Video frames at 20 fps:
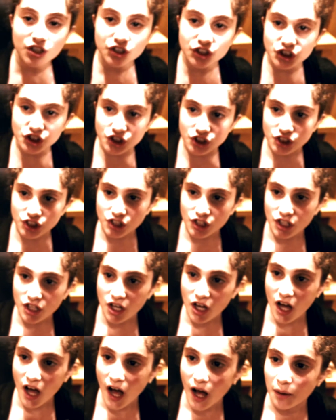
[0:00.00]
Shh,
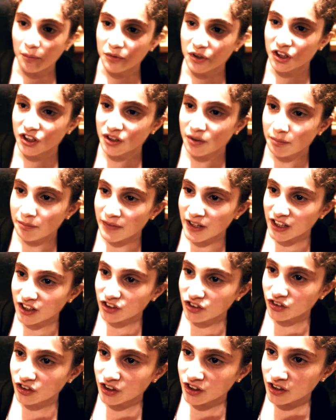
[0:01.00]
I'm gonna
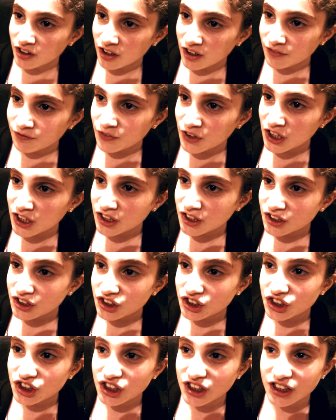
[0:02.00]
make her an offer
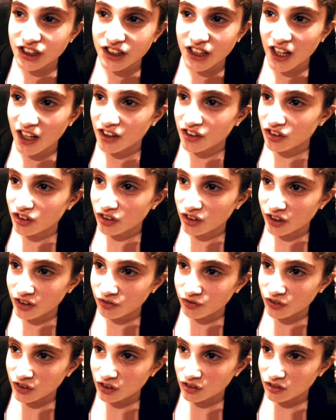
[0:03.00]
she can't
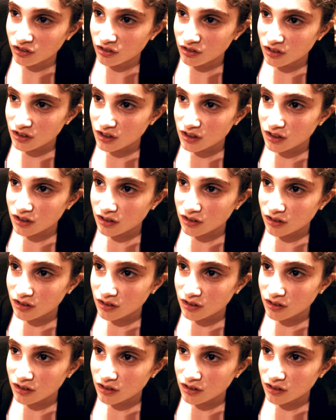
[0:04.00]
refuse.